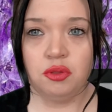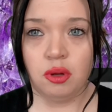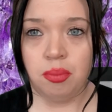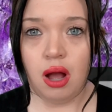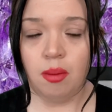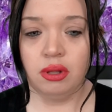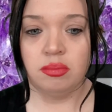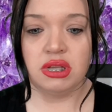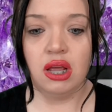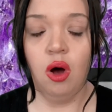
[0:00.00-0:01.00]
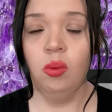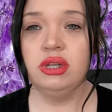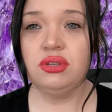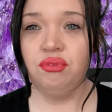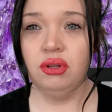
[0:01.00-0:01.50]
with their problems and I
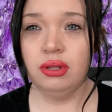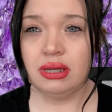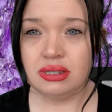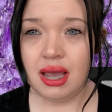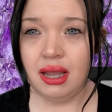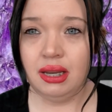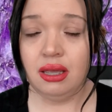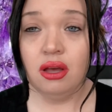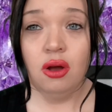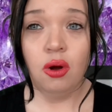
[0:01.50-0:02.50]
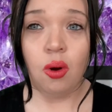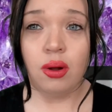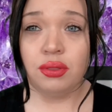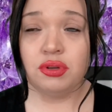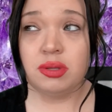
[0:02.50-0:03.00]
always feel anxiety.
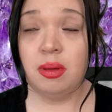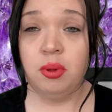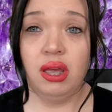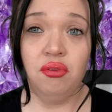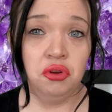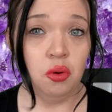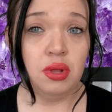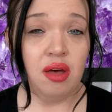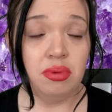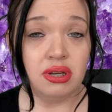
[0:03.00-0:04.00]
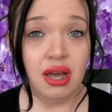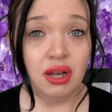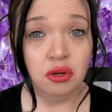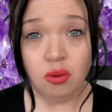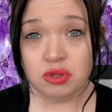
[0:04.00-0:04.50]
Or there's people I even know that have been
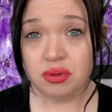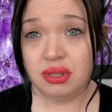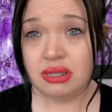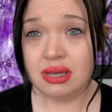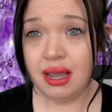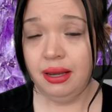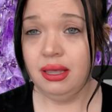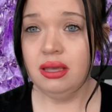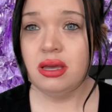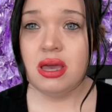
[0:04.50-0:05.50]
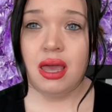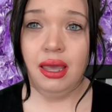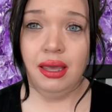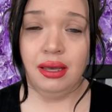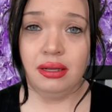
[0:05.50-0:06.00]
diagnosed with anxiety,
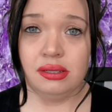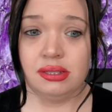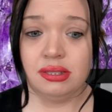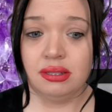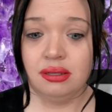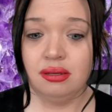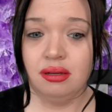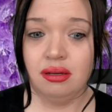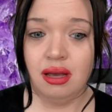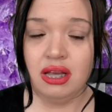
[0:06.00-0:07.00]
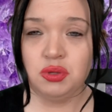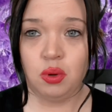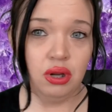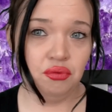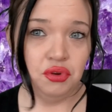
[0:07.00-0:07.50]
and I
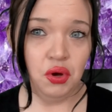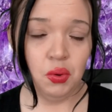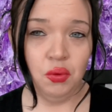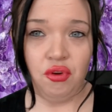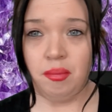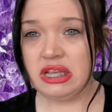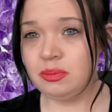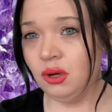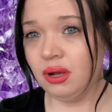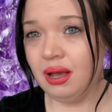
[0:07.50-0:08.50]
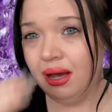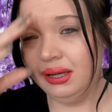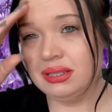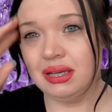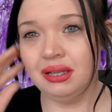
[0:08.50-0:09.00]
sort of know from my spirit
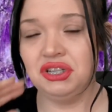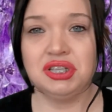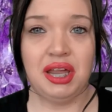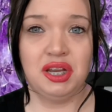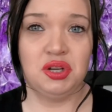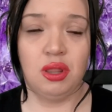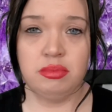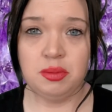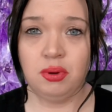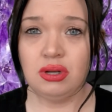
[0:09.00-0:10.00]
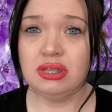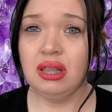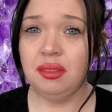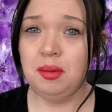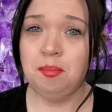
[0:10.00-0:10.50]
guides and just getting to know them as a person
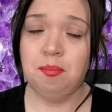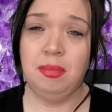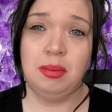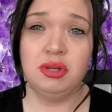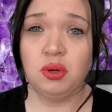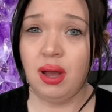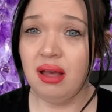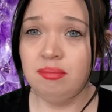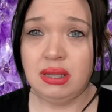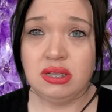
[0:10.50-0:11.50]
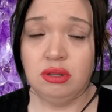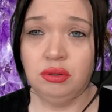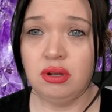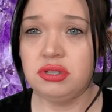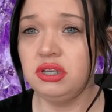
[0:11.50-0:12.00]
that they maybe don't have mental
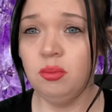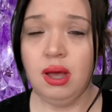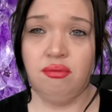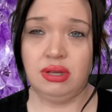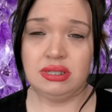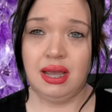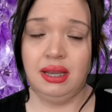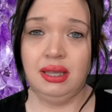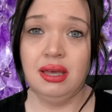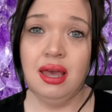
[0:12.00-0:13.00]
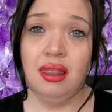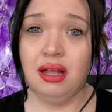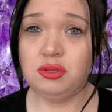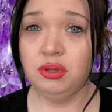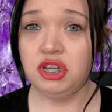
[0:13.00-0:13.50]
illness, they don't have anxiety.
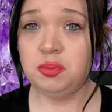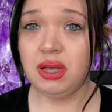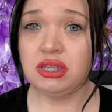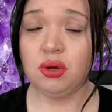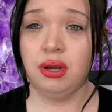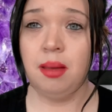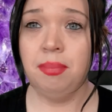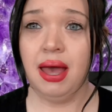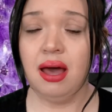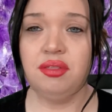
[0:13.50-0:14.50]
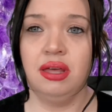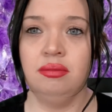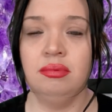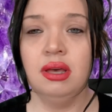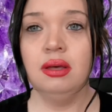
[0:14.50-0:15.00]
That's really just because they're an empath and,